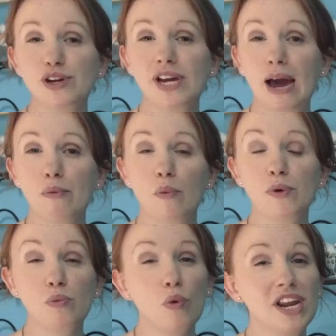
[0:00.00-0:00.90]
you get one
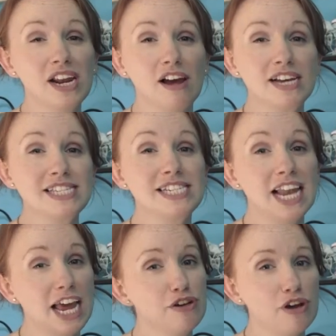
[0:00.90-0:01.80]
with warning lights to
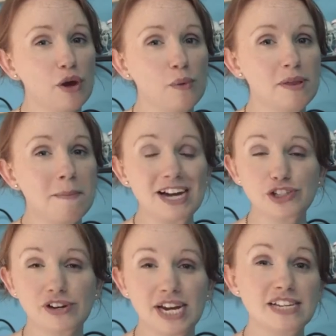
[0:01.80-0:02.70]
let you know when the
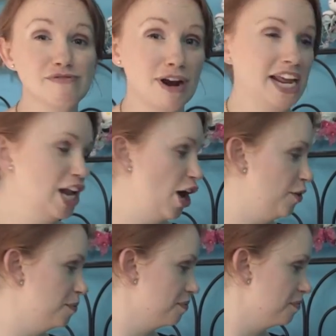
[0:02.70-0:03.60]
battery is running low.